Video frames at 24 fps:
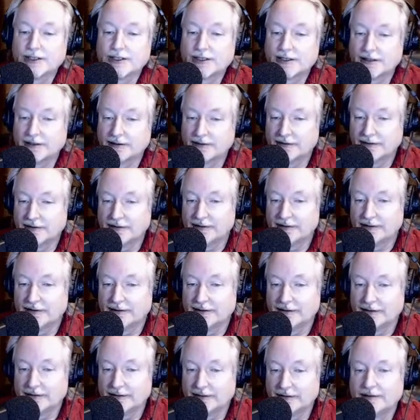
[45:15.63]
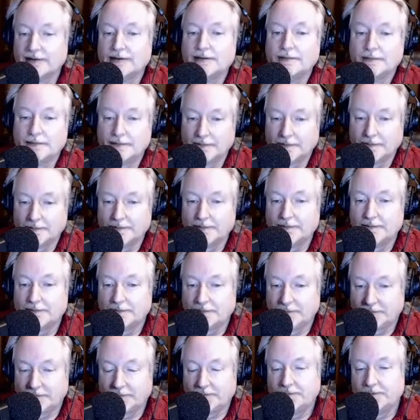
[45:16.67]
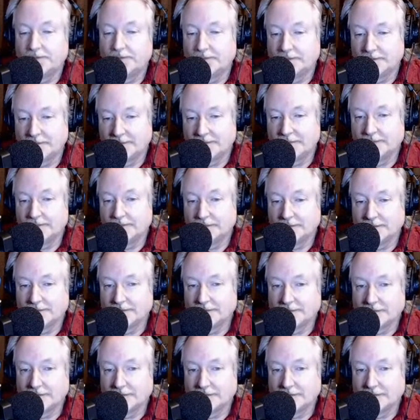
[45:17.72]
anymore, and that's not good.